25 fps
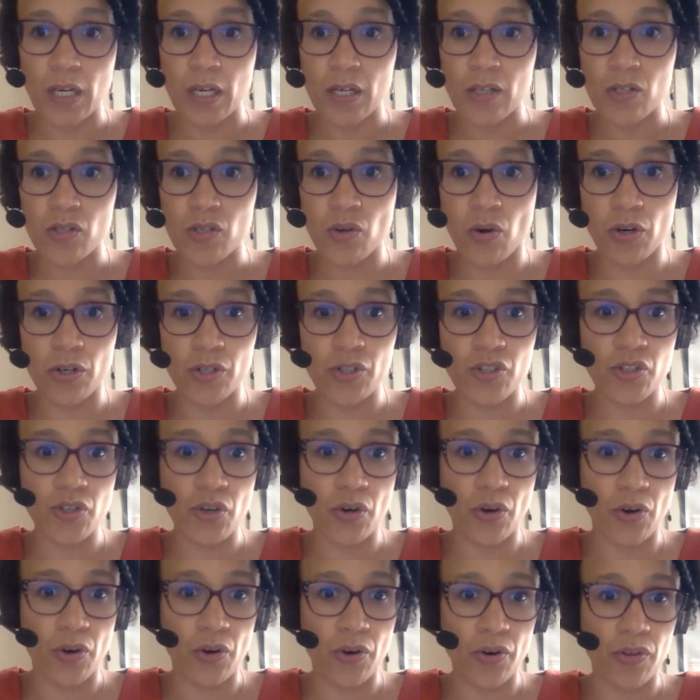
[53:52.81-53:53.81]
scorch the
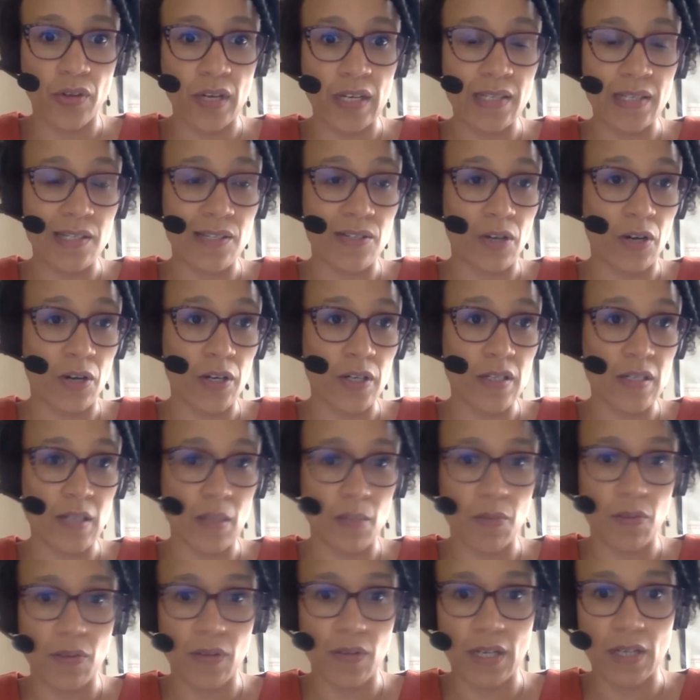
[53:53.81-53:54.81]
earth and start
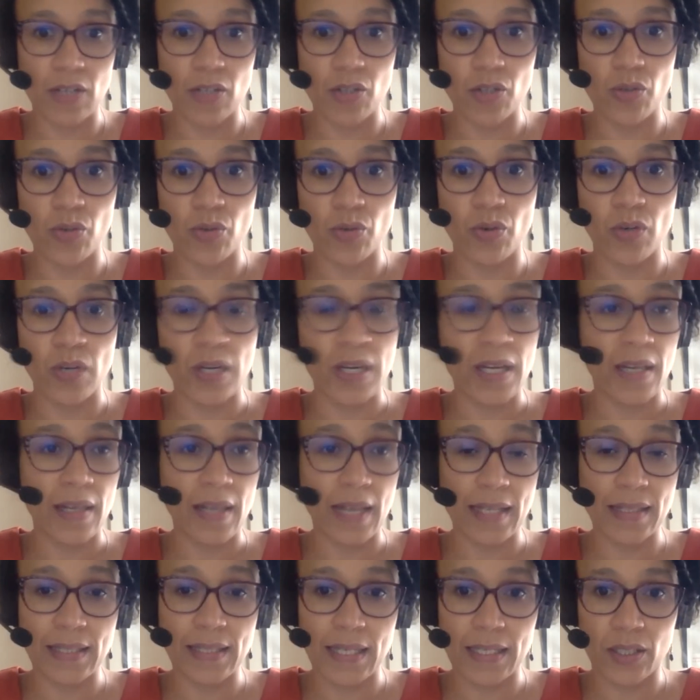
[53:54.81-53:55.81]
something new,
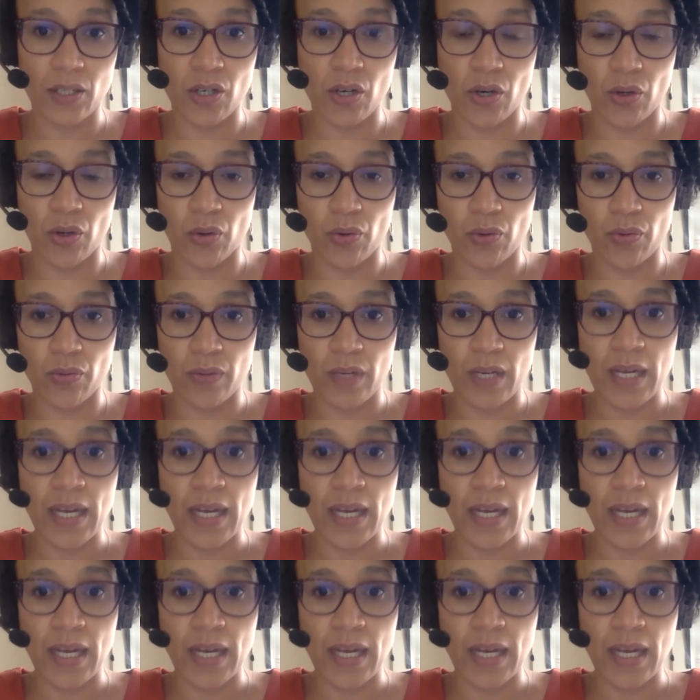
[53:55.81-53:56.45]
let that go.